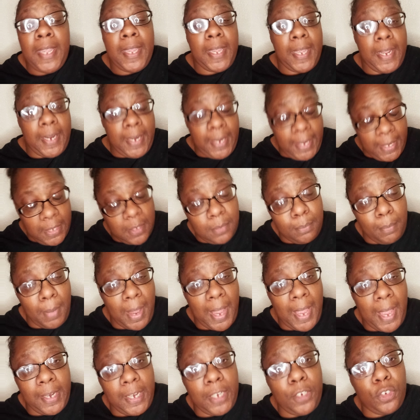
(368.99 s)
In his
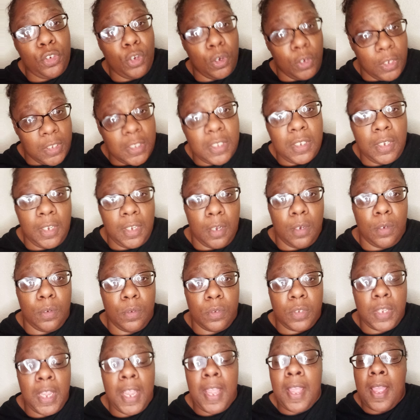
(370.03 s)
mind, that door is
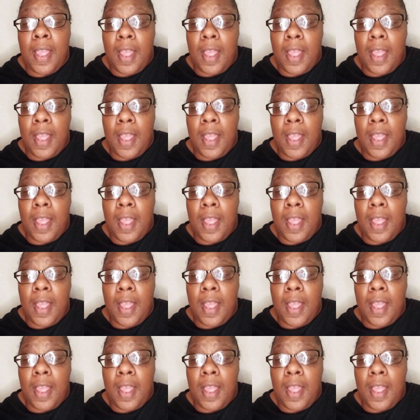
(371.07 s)
closed.